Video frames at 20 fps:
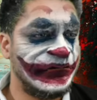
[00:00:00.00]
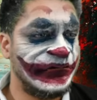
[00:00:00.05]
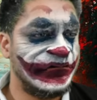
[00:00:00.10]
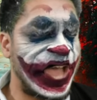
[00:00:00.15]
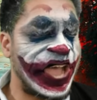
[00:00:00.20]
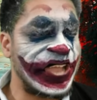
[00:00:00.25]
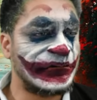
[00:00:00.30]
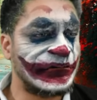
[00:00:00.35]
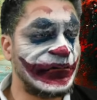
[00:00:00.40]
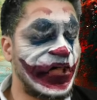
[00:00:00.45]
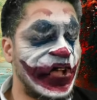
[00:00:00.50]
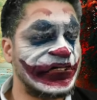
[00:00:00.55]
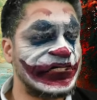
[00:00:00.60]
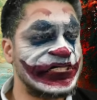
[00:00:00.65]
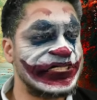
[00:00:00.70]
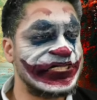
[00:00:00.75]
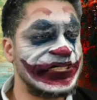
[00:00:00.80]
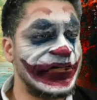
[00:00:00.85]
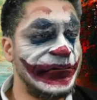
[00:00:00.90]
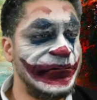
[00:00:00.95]
That
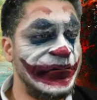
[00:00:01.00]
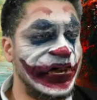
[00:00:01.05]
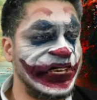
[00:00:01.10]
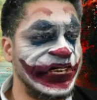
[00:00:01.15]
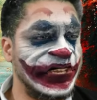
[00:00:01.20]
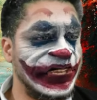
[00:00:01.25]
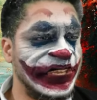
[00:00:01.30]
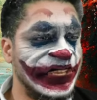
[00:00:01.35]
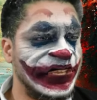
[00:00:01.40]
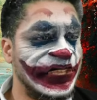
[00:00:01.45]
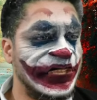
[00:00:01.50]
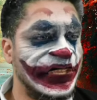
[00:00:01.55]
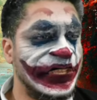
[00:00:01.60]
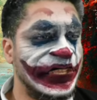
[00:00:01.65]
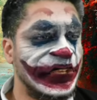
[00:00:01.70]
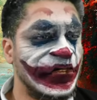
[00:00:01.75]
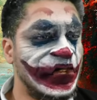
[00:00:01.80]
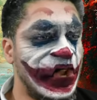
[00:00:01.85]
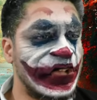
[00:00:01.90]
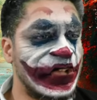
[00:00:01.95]
plot summary
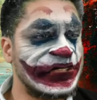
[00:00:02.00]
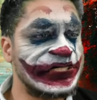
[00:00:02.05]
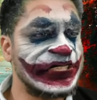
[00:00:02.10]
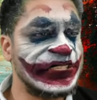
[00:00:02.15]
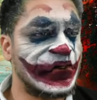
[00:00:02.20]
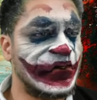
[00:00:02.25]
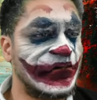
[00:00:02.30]
glosses